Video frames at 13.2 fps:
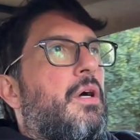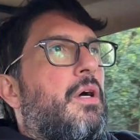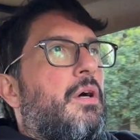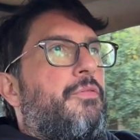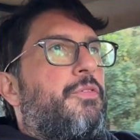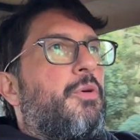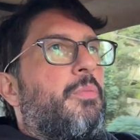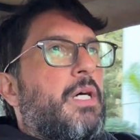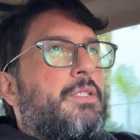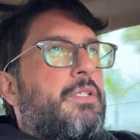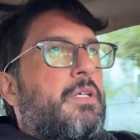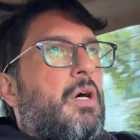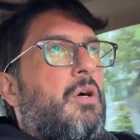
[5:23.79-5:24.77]
a few
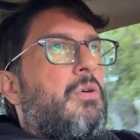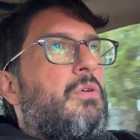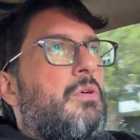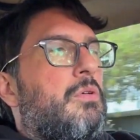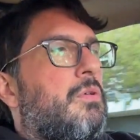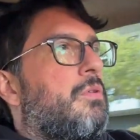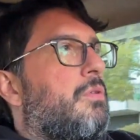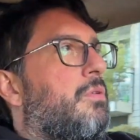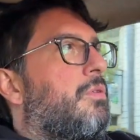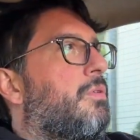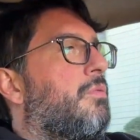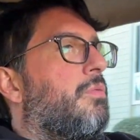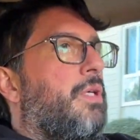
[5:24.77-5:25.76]
months ago.
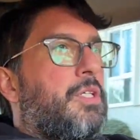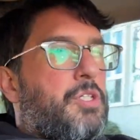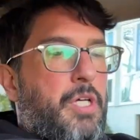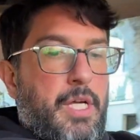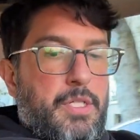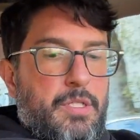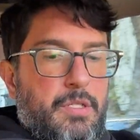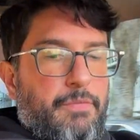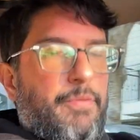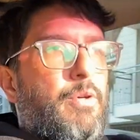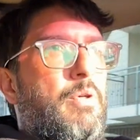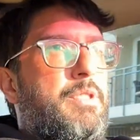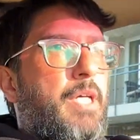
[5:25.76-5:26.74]
We changed the
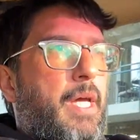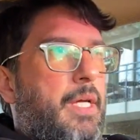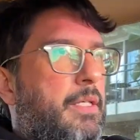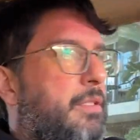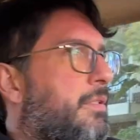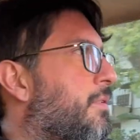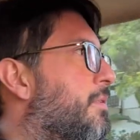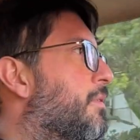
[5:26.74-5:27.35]
fuel tanks.